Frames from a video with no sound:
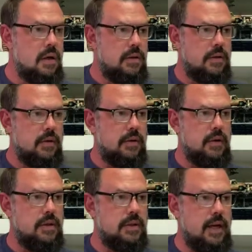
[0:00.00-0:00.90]
So it
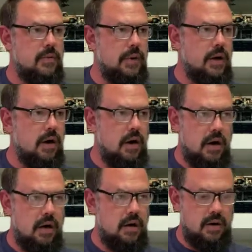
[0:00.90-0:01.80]
looks like we
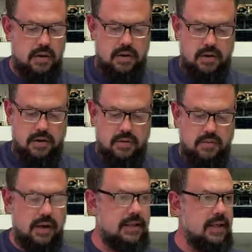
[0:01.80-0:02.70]
are
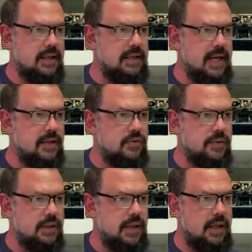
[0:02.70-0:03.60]
racing
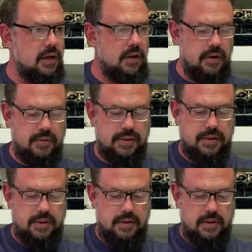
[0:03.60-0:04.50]
dangerously
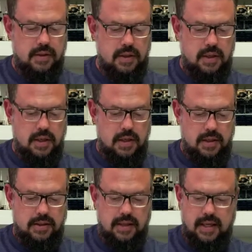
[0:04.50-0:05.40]
close
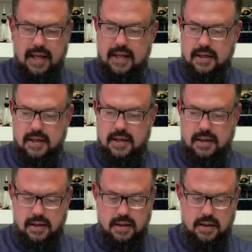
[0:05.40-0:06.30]
to the end
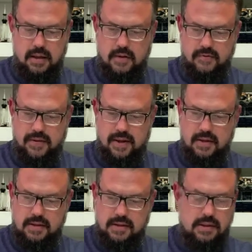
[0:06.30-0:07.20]
of
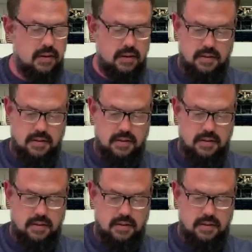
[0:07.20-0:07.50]
this.